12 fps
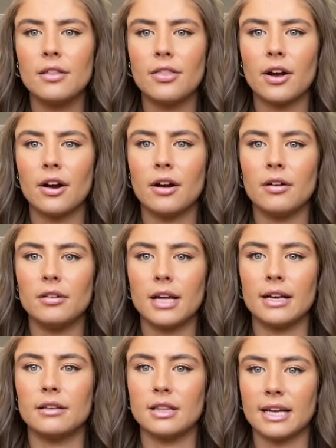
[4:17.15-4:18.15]
They're
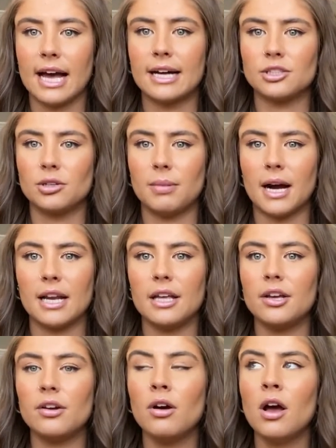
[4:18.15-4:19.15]
like, the cats are biting
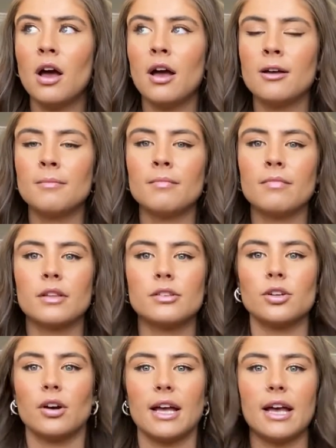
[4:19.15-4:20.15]
you.
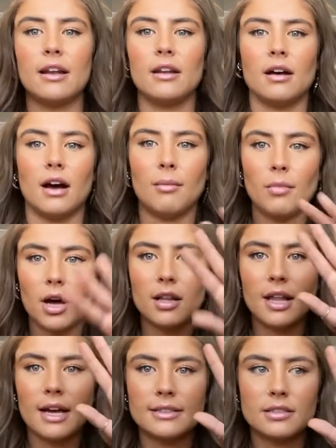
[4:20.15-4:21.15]
So again, I'm not
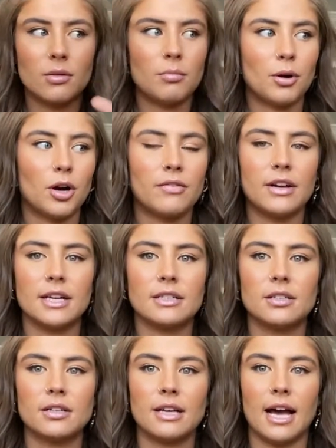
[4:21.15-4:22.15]
like some perfect
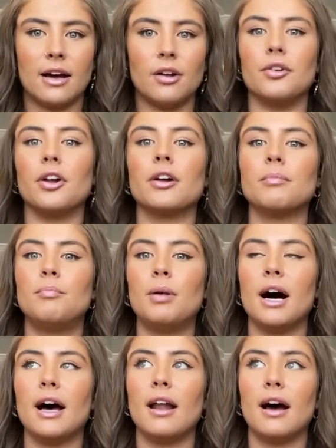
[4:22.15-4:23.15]
cat owner,
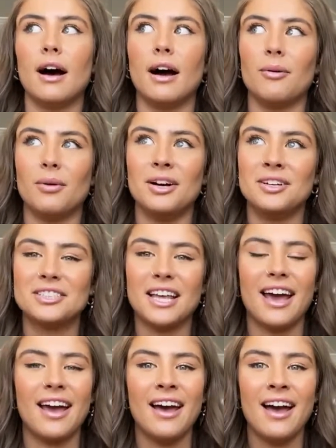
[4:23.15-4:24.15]
but I will
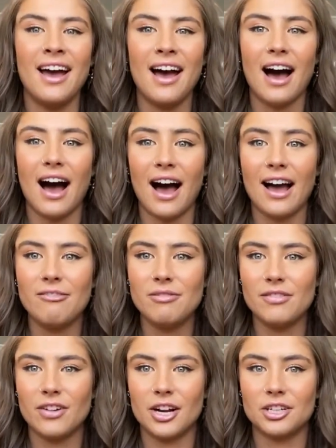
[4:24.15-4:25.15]
say I've been
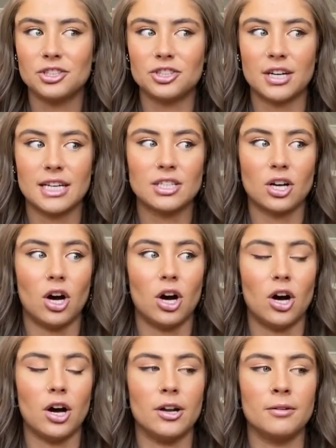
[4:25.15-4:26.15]
very strict
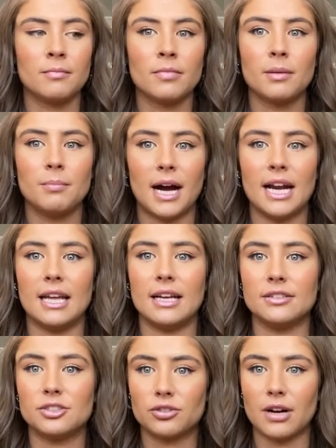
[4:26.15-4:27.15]
on biting,
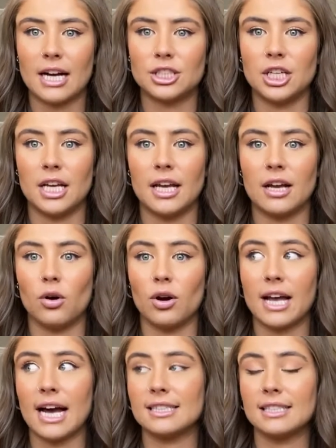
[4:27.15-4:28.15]
scratching, or
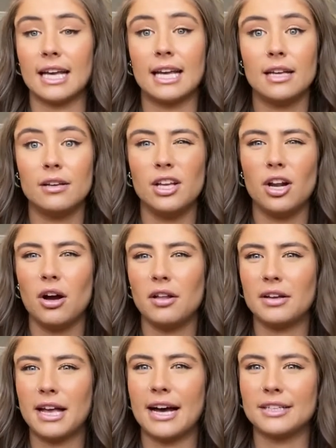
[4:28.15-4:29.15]
cats like, you know how
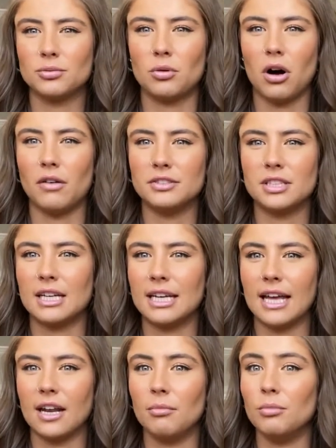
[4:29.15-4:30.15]
like cats will all of a sudden
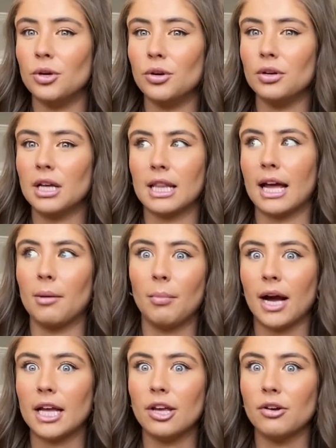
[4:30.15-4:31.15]
get in a mood and like
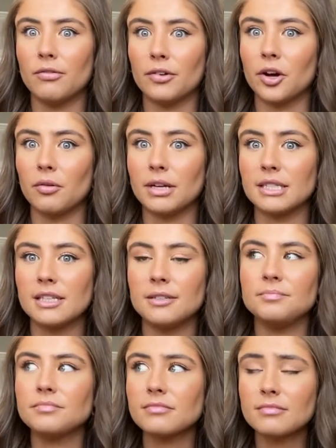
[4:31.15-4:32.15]
bite you for no reason?
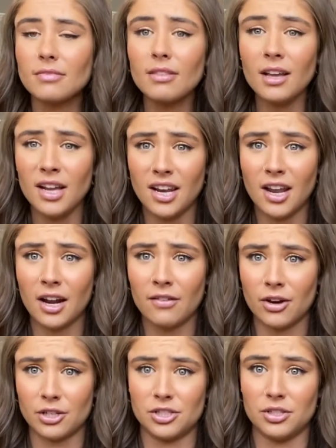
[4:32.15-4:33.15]
None of
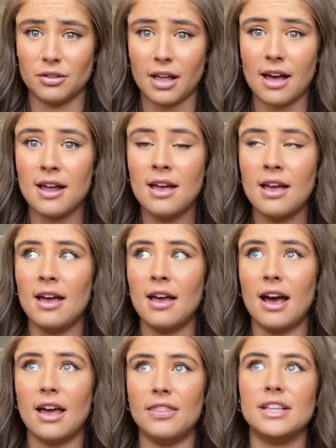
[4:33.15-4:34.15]
ours do that.
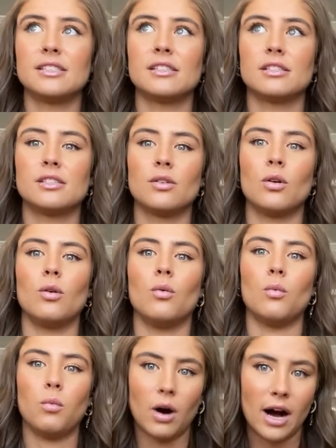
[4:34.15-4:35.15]
And this is
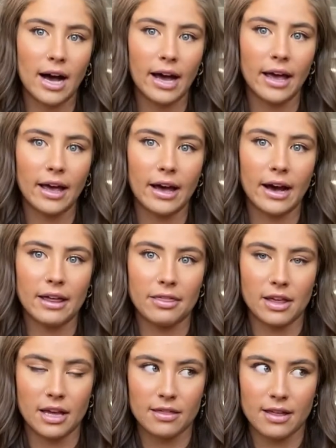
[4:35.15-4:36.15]
why I
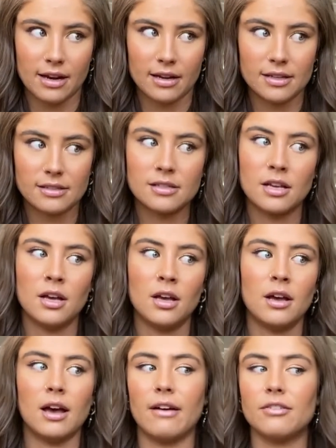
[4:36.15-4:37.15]
think that is.
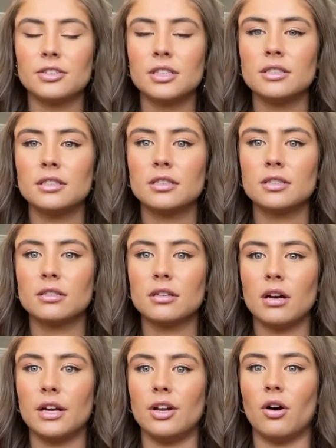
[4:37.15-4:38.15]
Ever since,
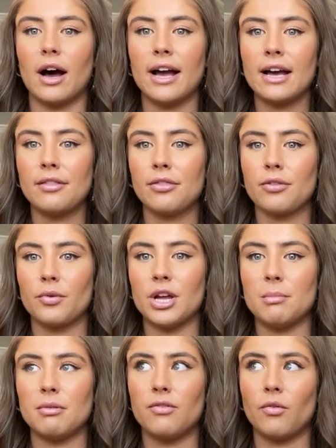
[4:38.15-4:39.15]
I had 3
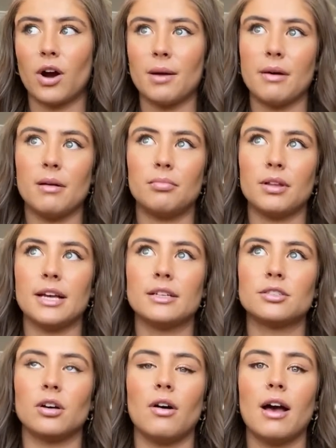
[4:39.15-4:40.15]
before I met Blake.
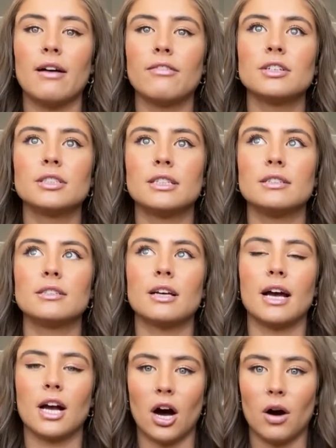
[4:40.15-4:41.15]
So ever since I
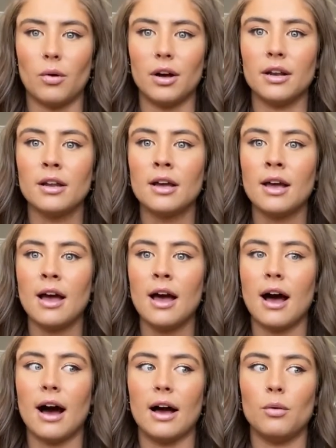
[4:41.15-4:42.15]
got one,
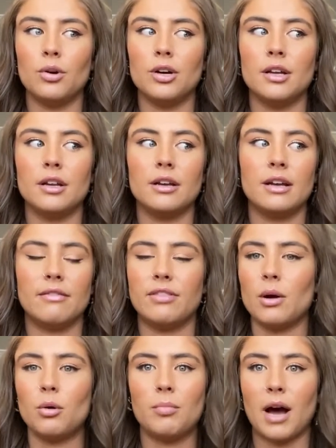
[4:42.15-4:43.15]
if they
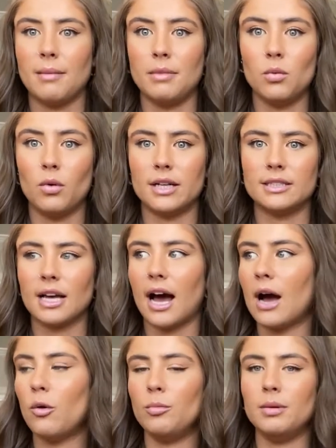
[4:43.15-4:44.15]
would bite me once, I
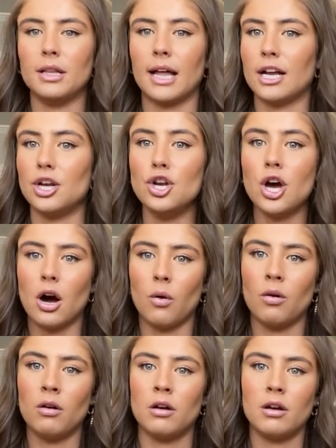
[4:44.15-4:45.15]
would be like, no.
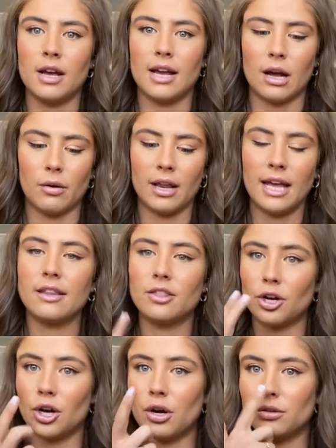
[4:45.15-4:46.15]
And I would hit their
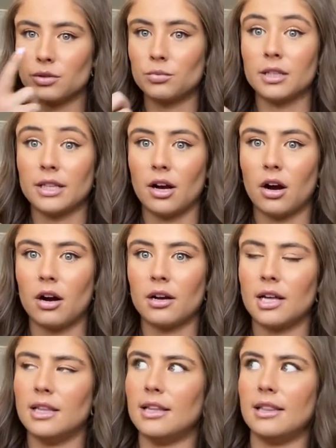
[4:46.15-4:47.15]
nose really hard.
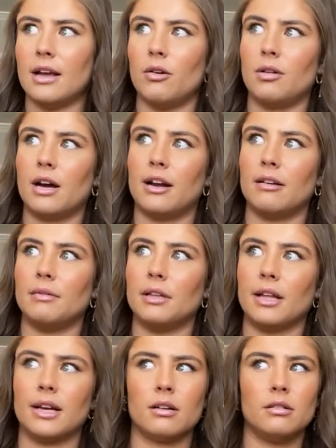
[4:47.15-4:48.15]
And then they would kind of be
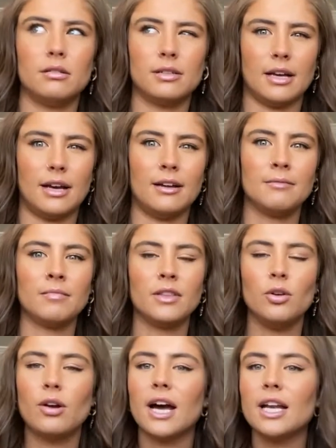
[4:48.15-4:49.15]
like, okay.
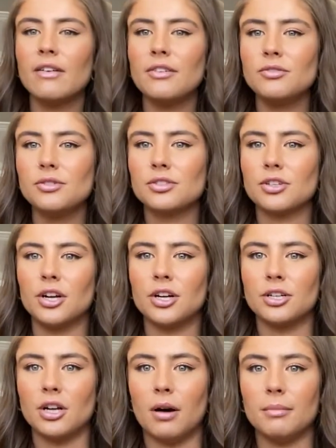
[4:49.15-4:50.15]
You kind of have to assert your
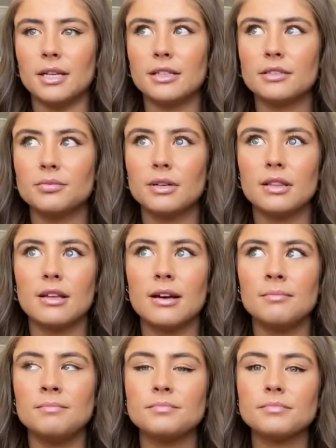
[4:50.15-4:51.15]
dominance with
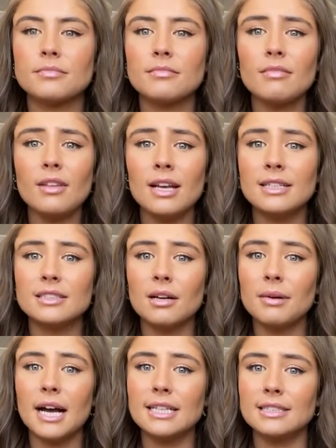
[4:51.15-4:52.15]
them. And some
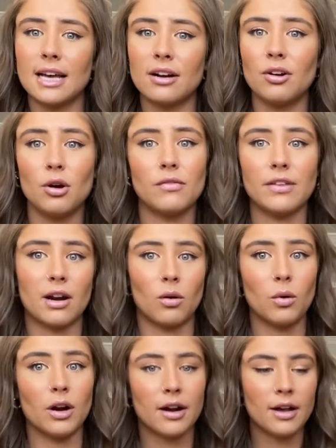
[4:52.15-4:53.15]
cats, I don't know if that'll
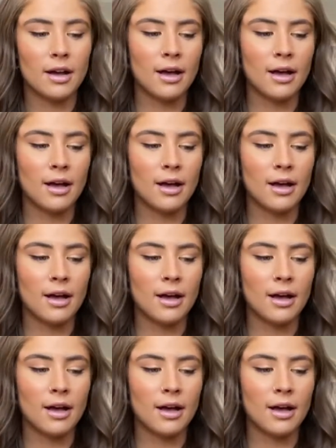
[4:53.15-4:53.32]
work.